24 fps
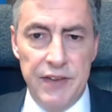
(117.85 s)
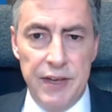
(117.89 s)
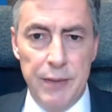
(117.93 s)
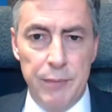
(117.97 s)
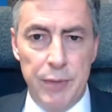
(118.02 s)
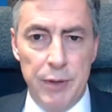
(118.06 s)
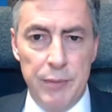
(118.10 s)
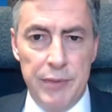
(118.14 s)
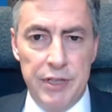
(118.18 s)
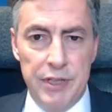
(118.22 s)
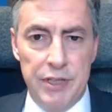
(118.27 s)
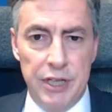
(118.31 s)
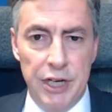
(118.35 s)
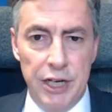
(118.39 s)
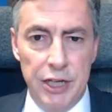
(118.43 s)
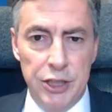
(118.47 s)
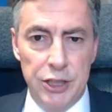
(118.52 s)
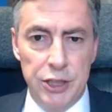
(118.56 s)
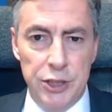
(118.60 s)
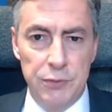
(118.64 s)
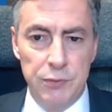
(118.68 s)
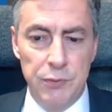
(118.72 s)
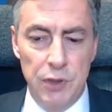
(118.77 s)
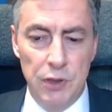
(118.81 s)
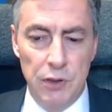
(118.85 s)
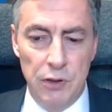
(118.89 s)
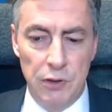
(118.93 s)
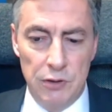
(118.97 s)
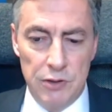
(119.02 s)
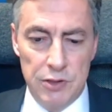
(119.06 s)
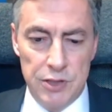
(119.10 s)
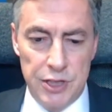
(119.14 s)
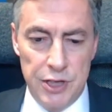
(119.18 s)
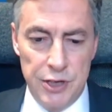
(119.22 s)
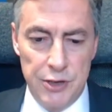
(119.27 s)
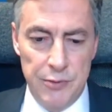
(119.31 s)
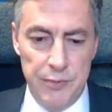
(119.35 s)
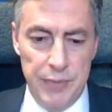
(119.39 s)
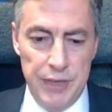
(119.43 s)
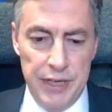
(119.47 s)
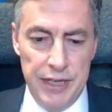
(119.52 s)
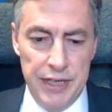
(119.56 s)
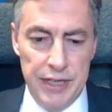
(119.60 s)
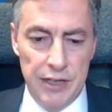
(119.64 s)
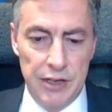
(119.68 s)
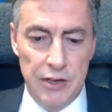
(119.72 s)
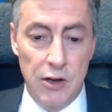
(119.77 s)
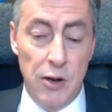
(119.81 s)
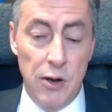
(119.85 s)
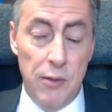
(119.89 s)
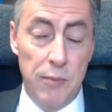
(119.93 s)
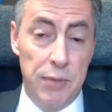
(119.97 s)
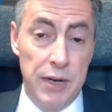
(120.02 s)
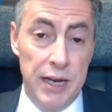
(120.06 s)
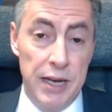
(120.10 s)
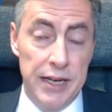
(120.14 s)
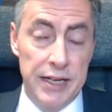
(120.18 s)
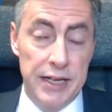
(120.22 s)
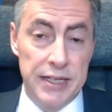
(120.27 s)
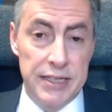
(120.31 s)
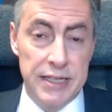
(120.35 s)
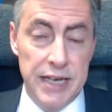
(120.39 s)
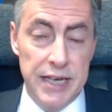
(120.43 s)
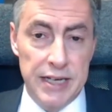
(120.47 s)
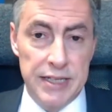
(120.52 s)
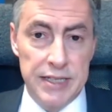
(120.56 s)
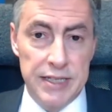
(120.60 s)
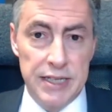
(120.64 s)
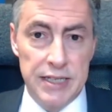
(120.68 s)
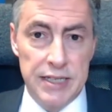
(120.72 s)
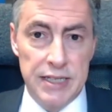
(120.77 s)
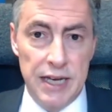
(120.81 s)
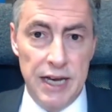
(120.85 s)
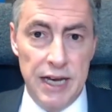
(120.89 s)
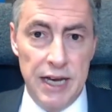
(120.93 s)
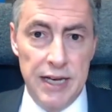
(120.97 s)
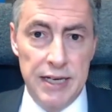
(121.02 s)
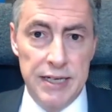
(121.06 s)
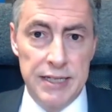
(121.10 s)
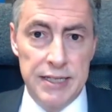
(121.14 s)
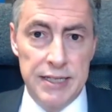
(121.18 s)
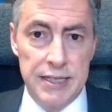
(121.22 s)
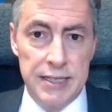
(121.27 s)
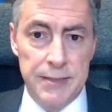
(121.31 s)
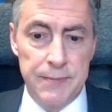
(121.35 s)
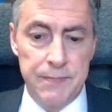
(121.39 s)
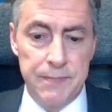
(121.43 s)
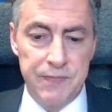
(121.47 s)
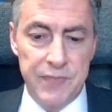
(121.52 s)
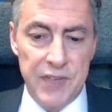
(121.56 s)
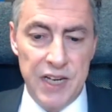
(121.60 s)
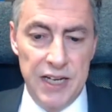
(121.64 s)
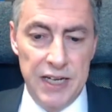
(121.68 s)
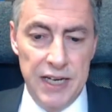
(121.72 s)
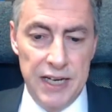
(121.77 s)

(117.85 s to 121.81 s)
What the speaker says: the implementation will also be a complex exercise.